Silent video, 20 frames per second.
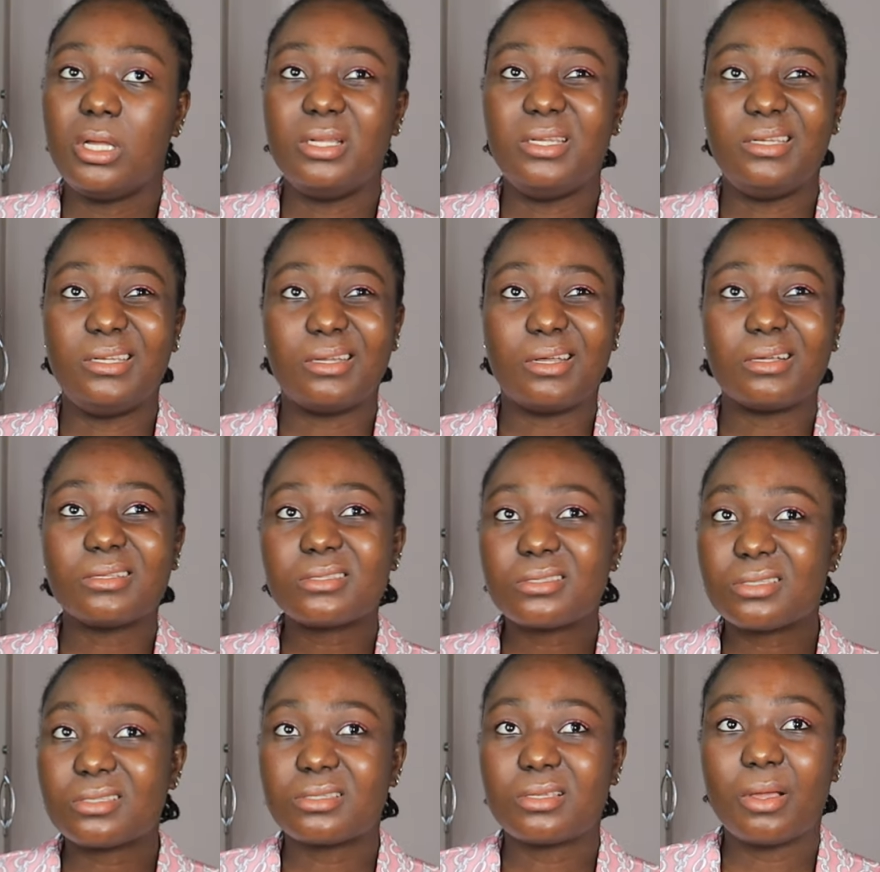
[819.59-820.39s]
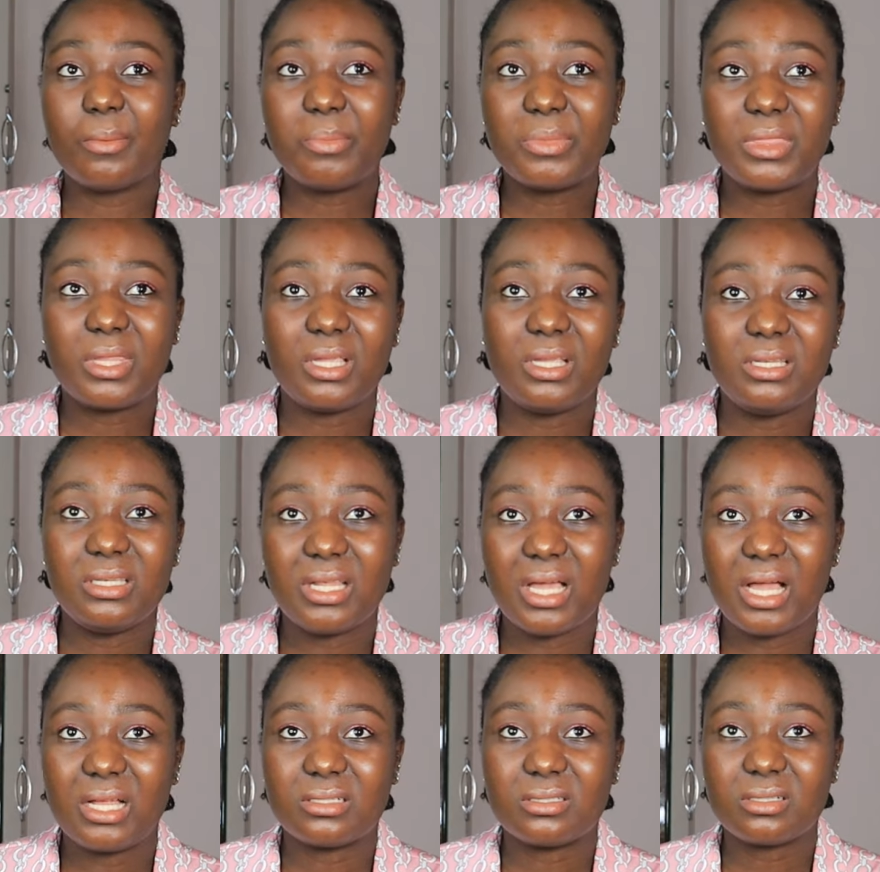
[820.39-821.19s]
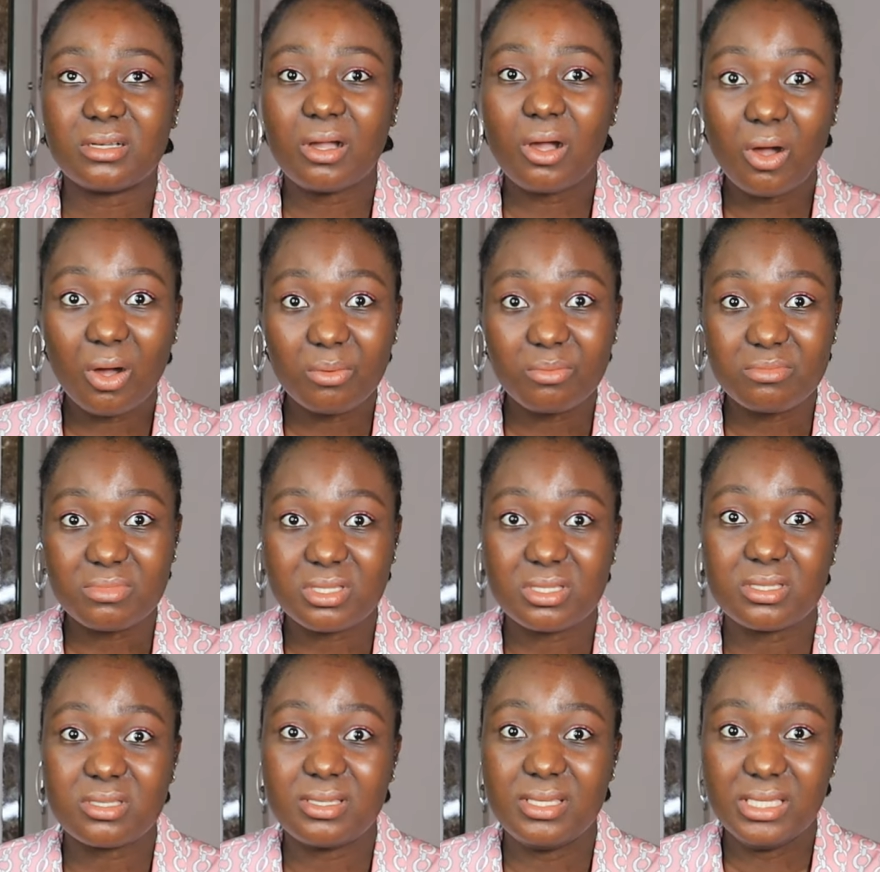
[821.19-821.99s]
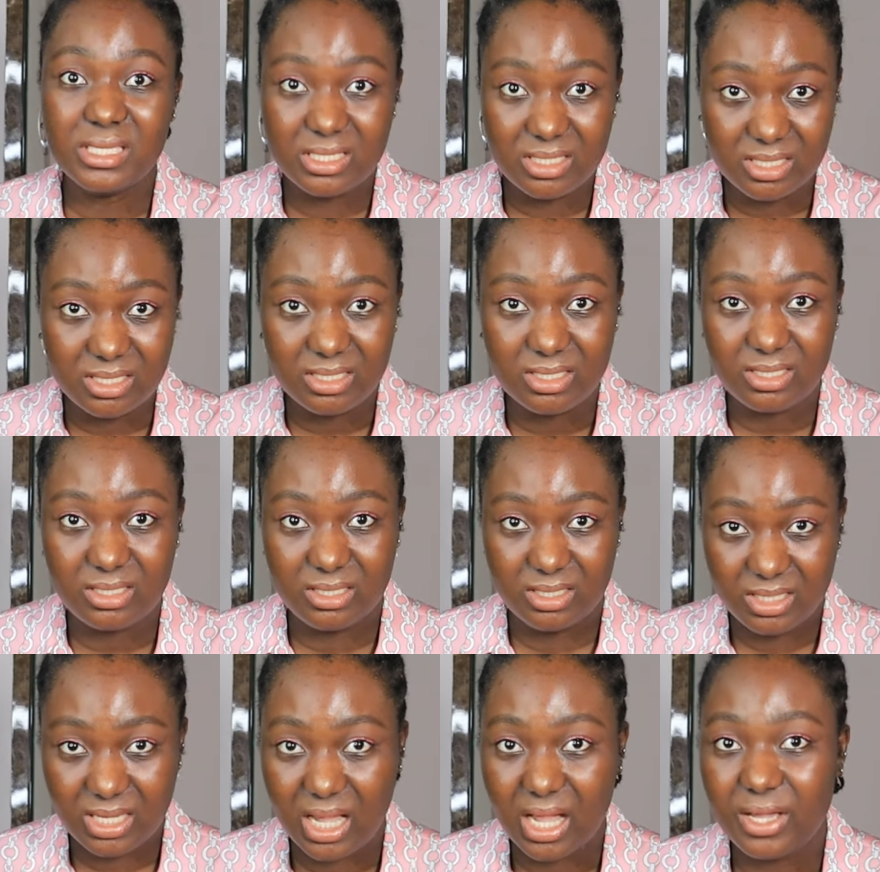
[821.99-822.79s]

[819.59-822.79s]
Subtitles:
not something that comes easy.